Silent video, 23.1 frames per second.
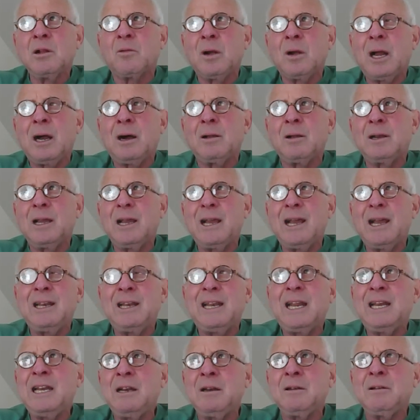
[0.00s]
ground. And
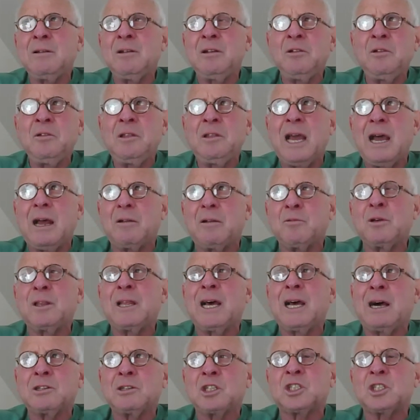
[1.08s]
they didn't do that
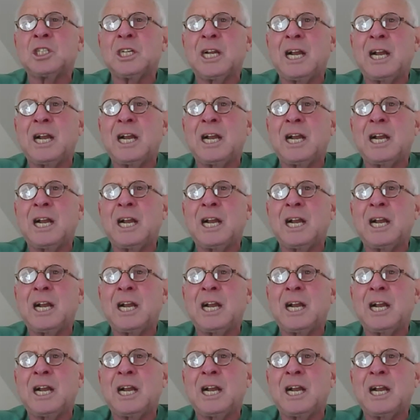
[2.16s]
without the